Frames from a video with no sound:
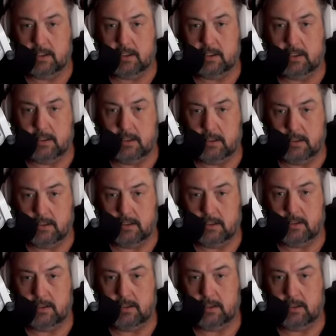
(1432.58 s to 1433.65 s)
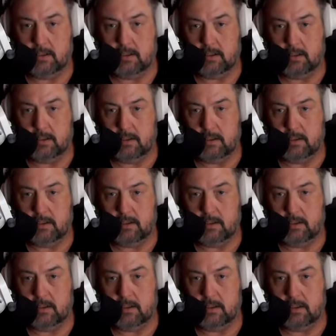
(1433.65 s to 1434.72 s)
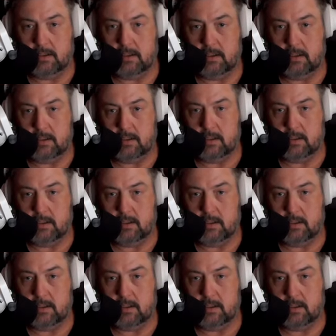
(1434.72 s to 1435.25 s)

No words are spoken by the person on screen.